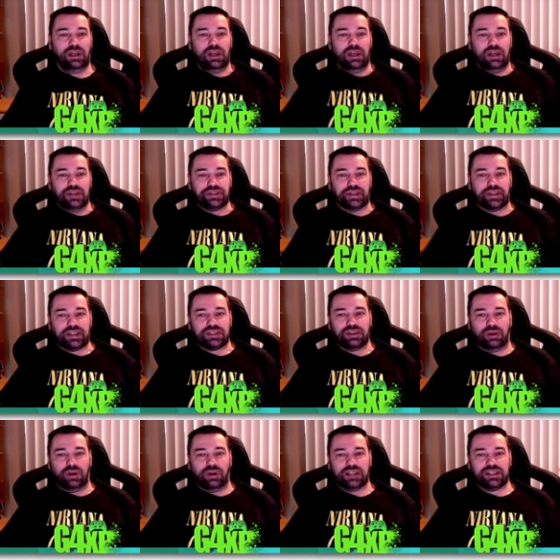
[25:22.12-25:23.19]
So that's
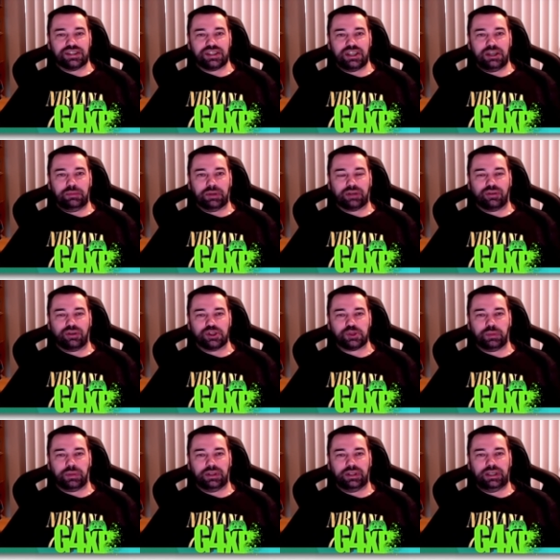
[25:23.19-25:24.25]
all I had to say about
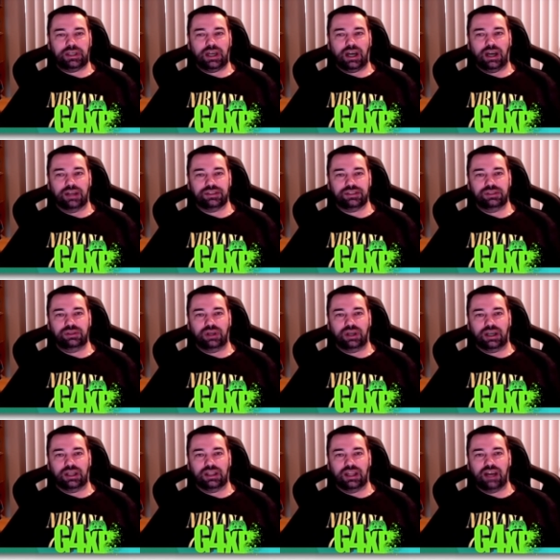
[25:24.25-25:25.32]
crossplay. I do
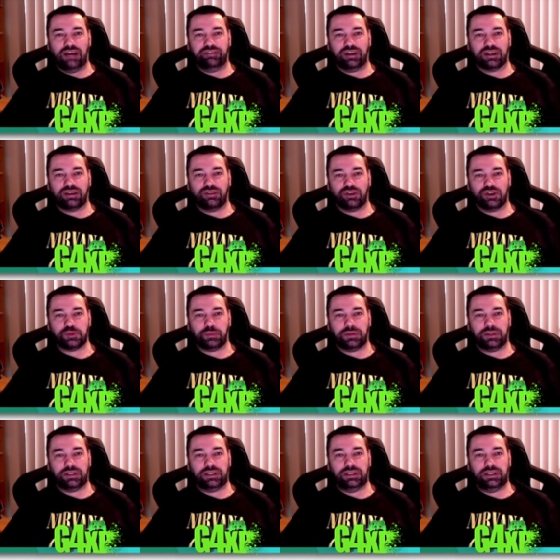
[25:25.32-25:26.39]
love
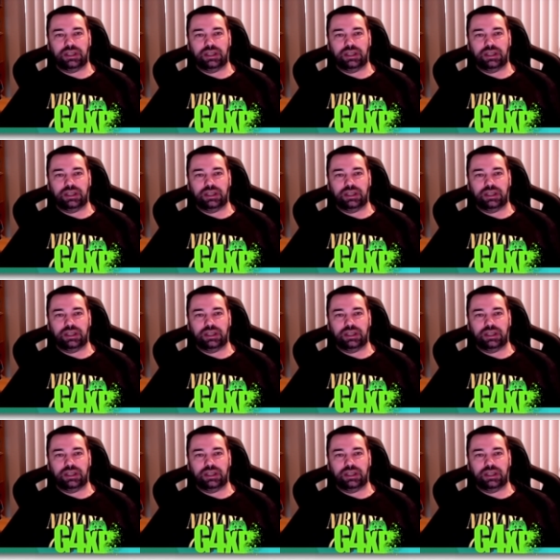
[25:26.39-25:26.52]
crossplay.